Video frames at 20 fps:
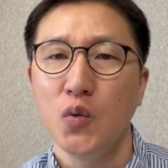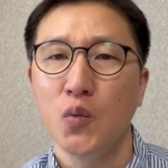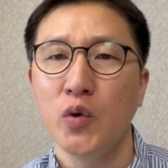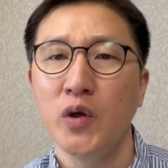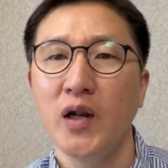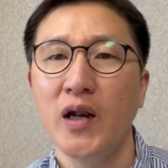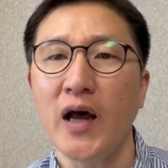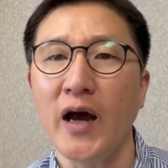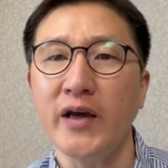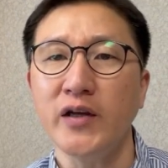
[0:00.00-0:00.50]

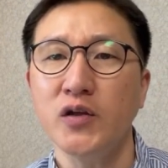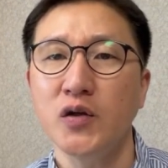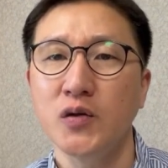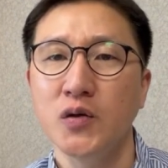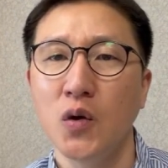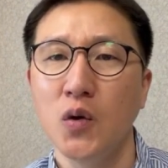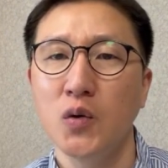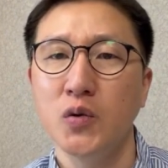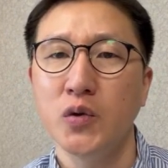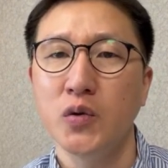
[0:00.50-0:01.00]
would like to
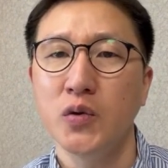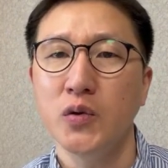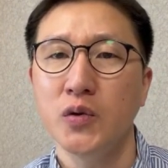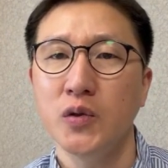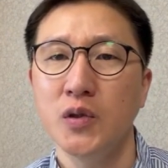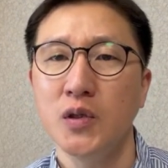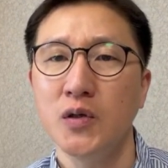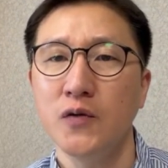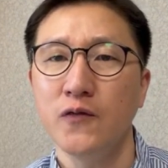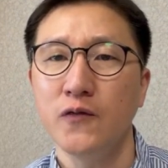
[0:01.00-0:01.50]
go
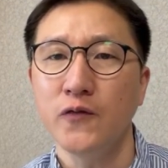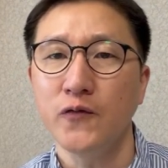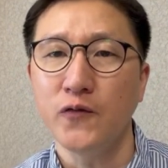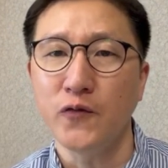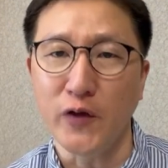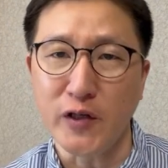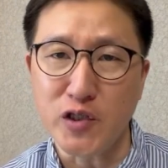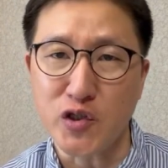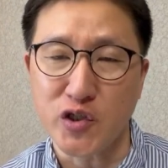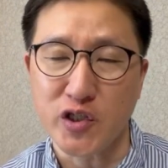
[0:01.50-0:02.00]
to
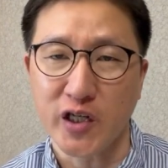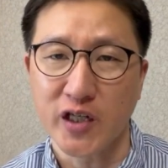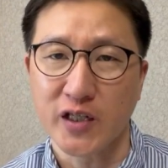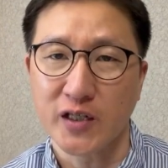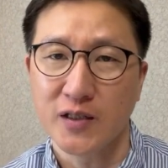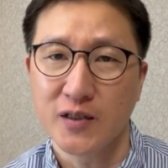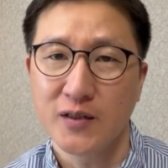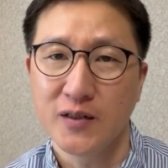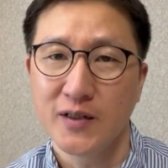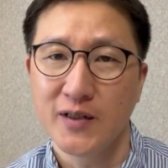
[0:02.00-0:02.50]

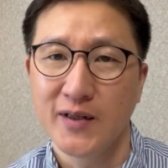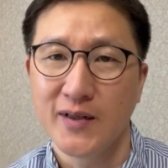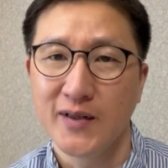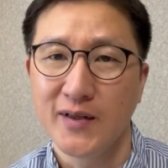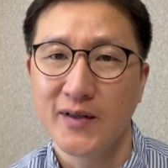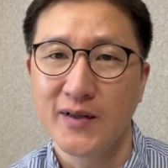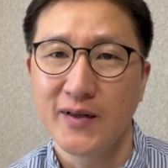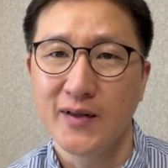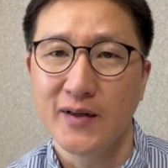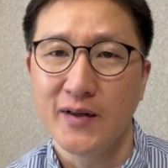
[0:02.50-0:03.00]
fishing.
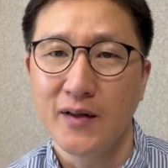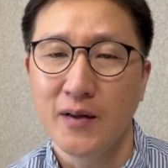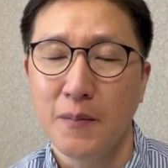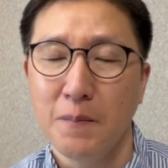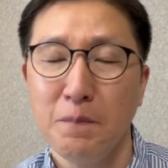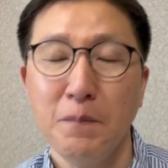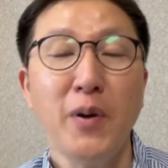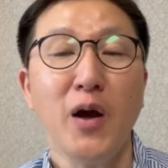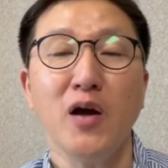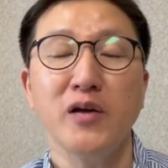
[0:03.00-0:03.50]

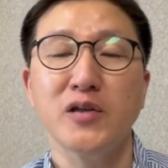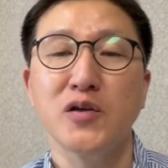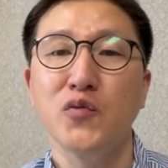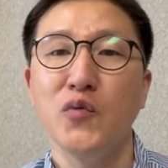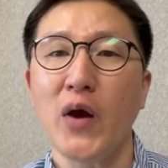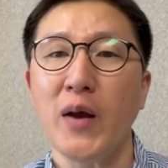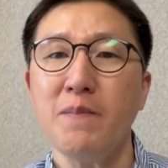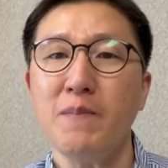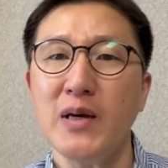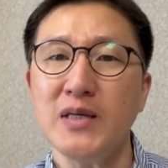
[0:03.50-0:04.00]
But
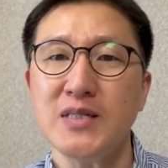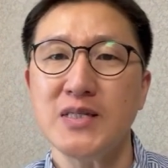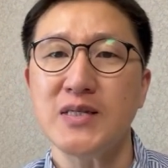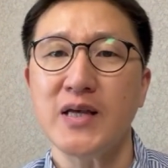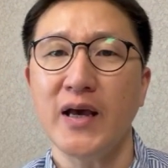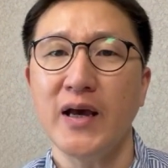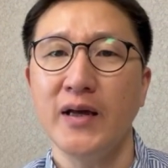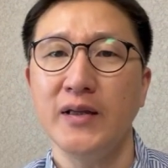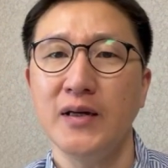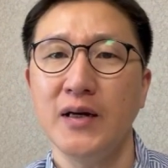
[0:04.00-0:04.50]
Grandma
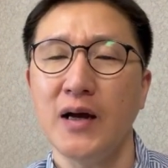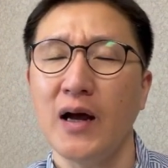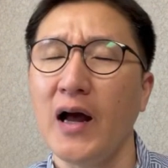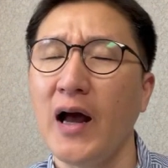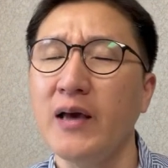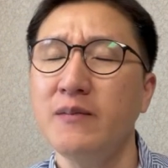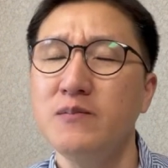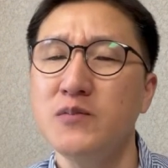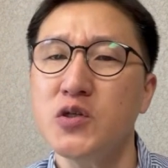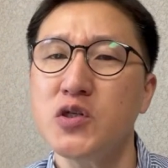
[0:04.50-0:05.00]
said,
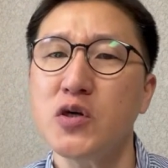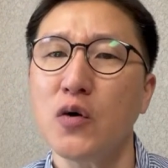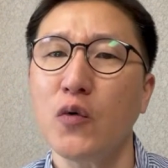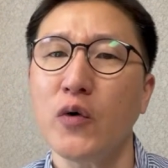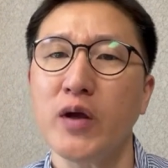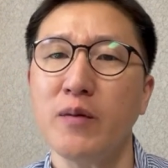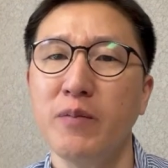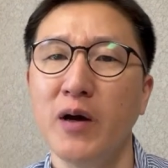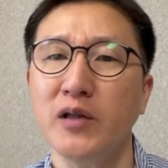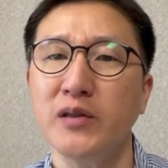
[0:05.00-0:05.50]
I'm
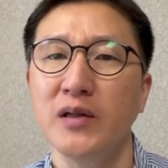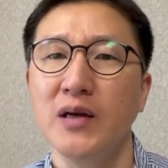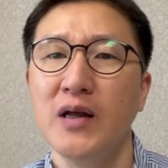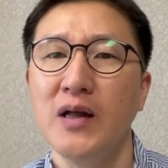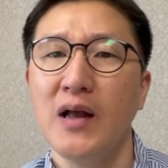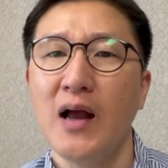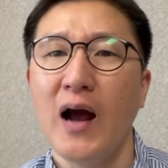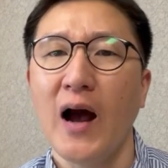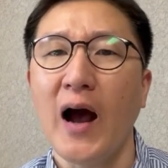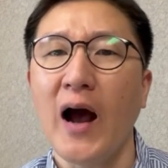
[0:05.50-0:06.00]
sorry, but
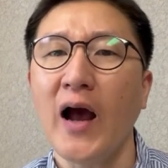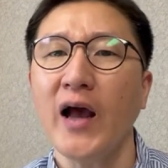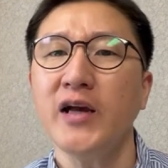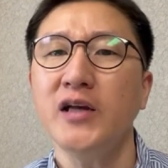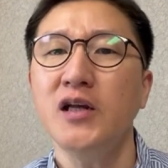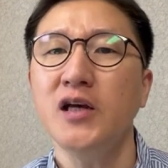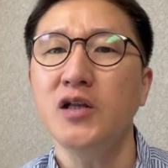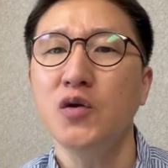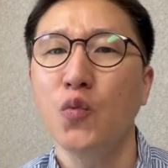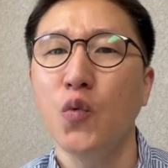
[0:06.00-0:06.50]
I
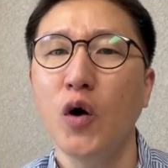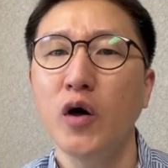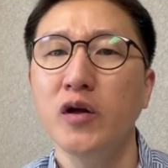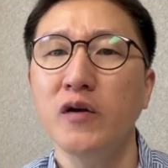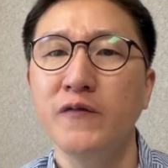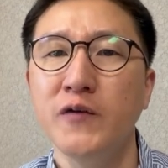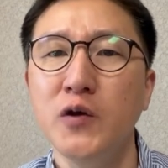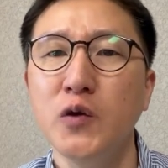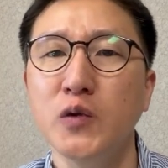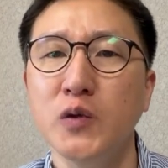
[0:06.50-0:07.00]
need one
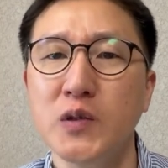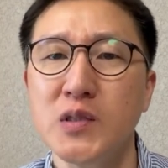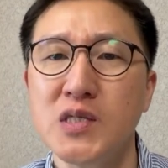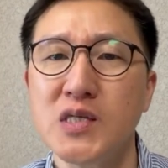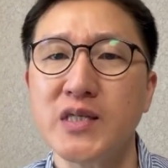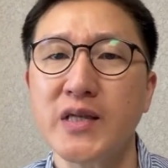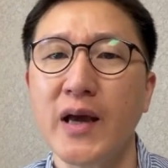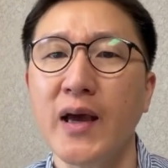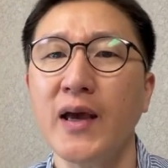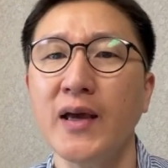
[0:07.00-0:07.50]
of you to
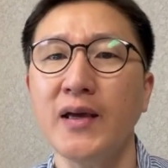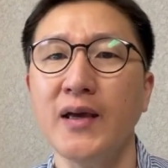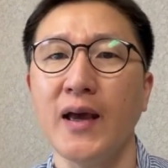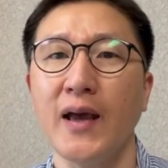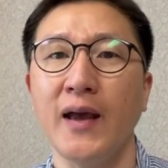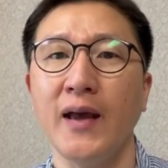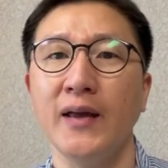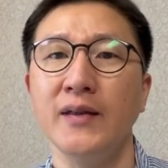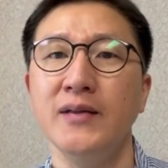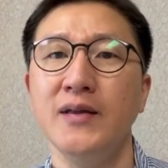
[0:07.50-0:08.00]
stay
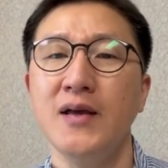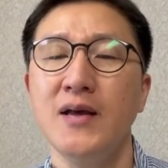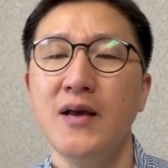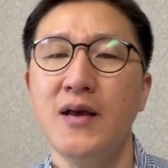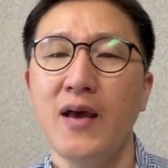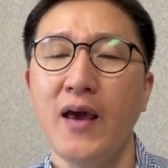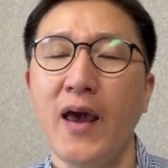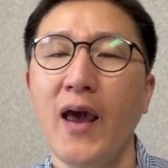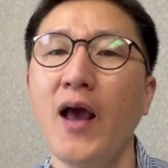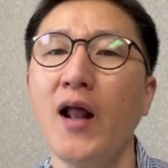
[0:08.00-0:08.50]
and
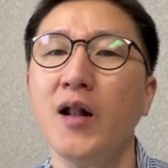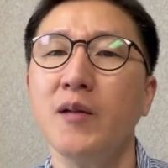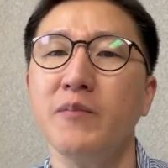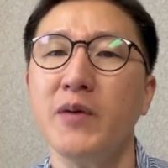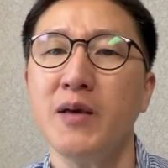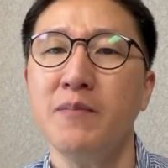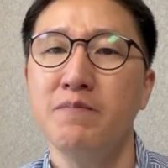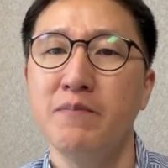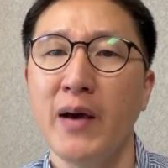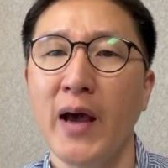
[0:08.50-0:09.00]
help
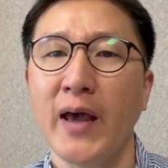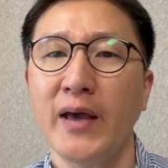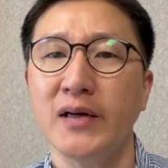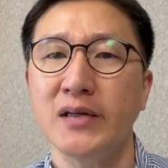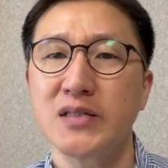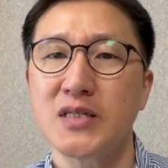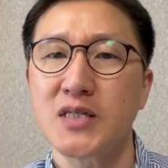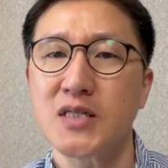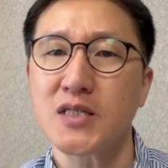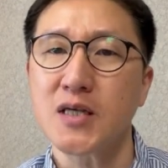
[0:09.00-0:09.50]
me
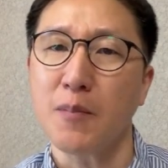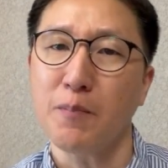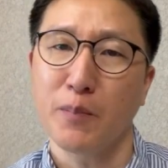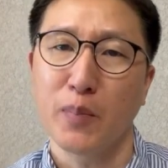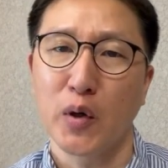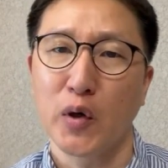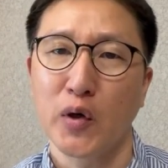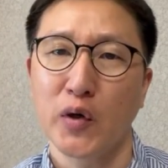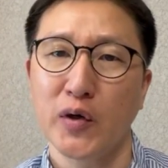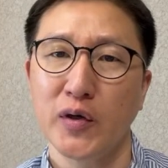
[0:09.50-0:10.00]
make
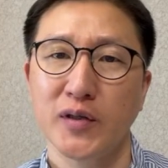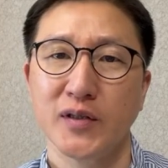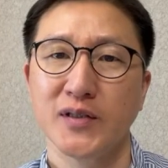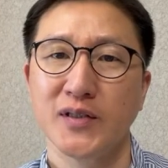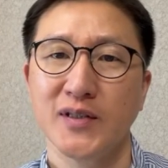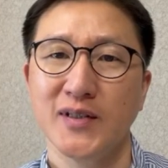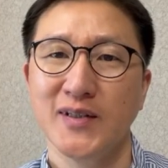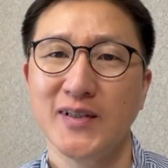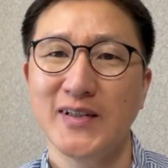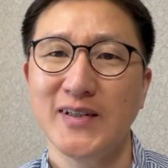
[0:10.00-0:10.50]
supper.
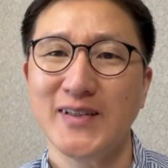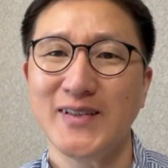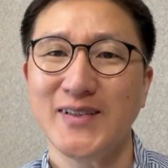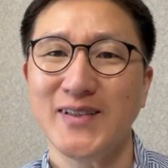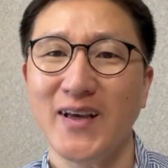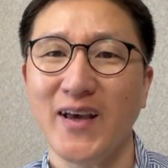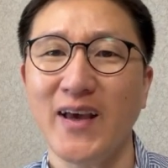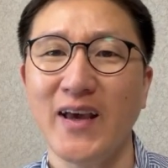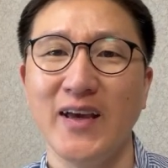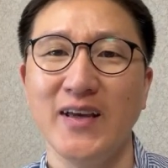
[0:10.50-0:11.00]

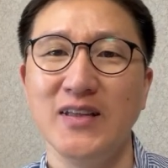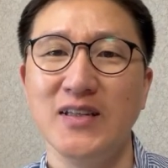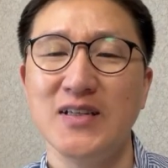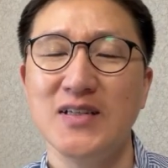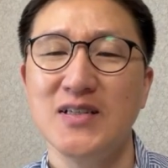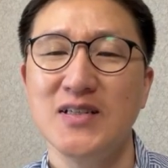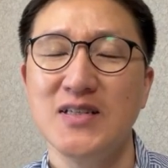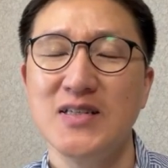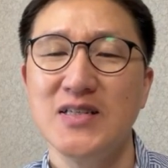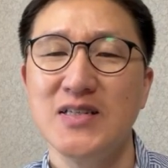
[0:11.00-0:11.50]
And
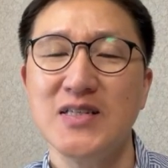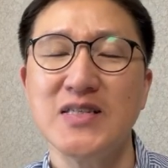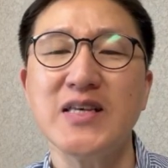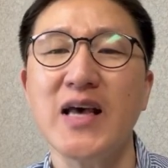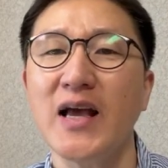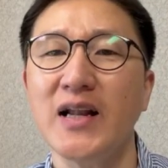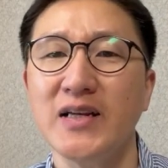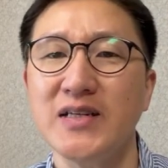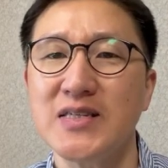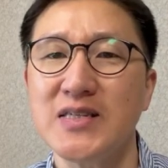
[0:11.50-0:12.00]

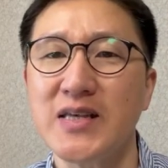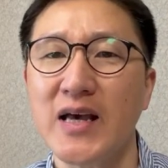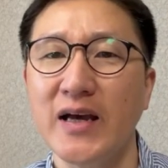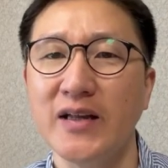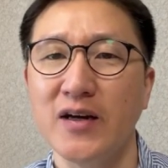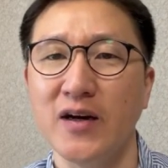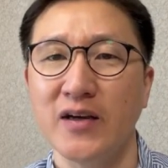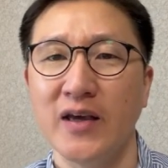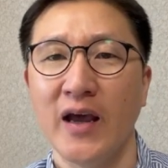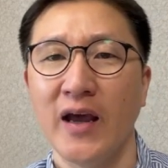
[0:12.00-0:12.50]
Sally
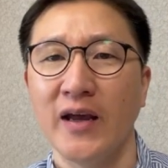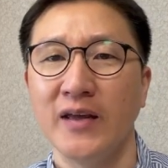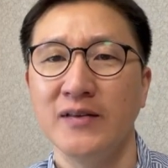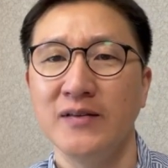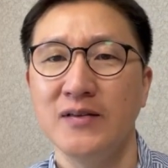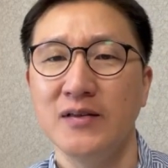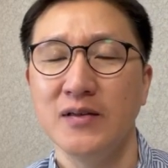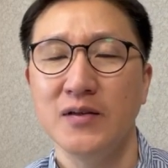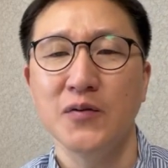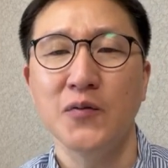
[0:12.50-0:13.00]
said
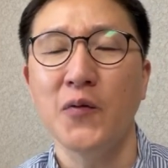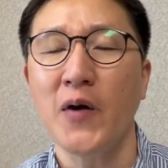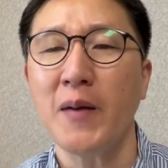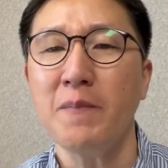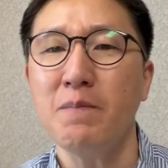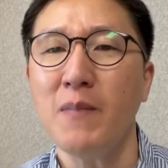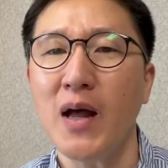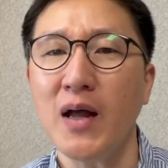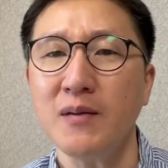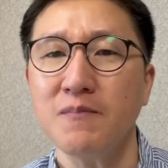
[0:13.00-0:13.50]
again,
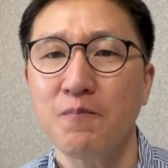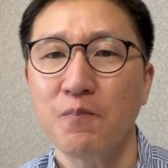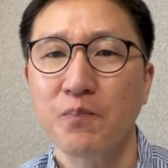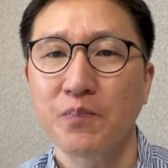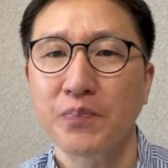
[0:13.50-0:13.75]
Grandma,